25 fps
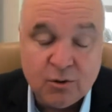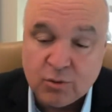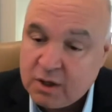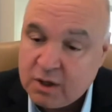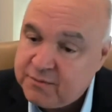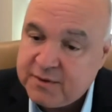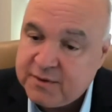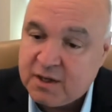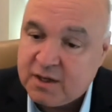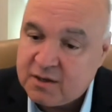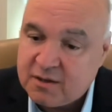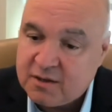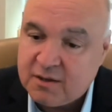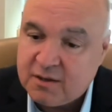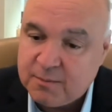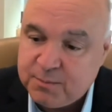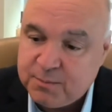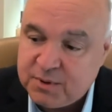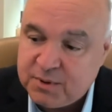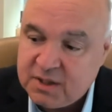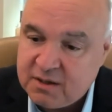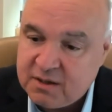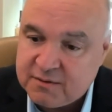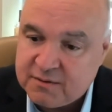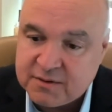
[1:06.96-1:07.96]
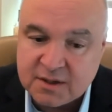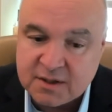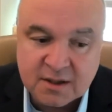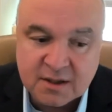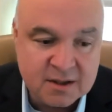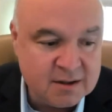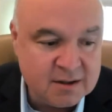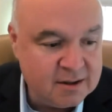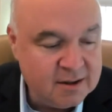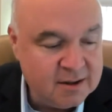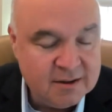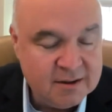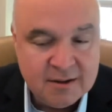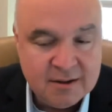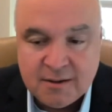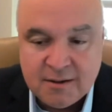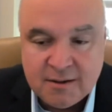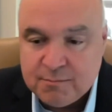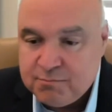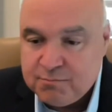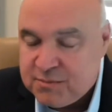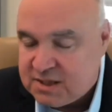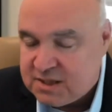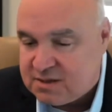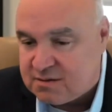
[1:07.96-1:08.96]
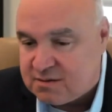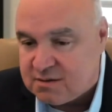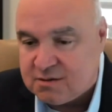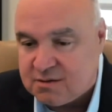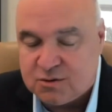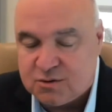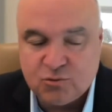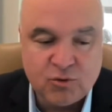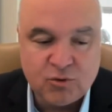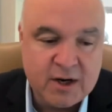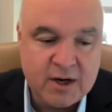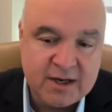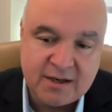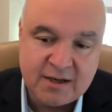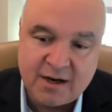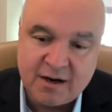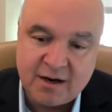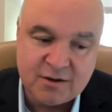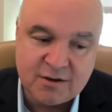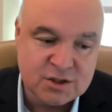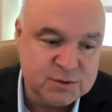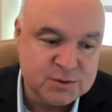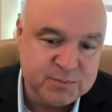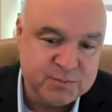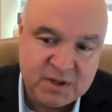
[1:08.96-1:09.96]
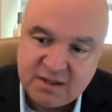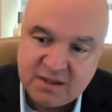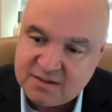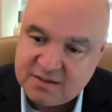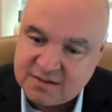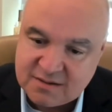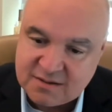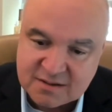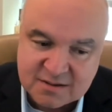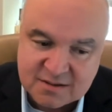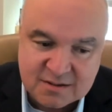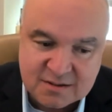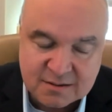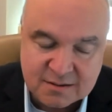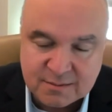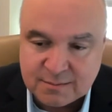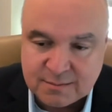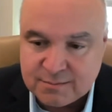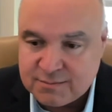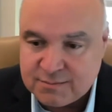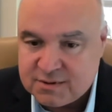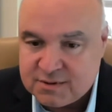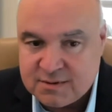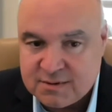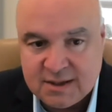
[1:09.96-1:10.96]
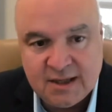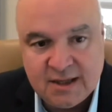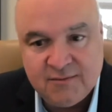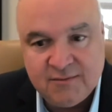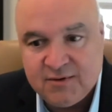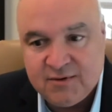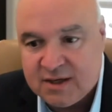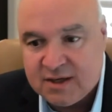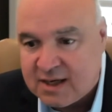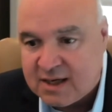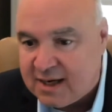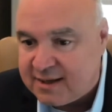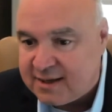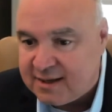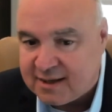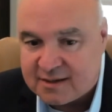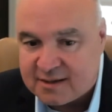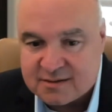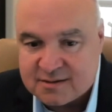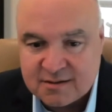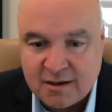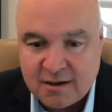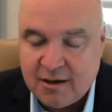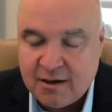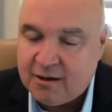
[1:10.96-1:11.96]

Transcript: Raytheon Company think missiles, radar, space systems, avionics,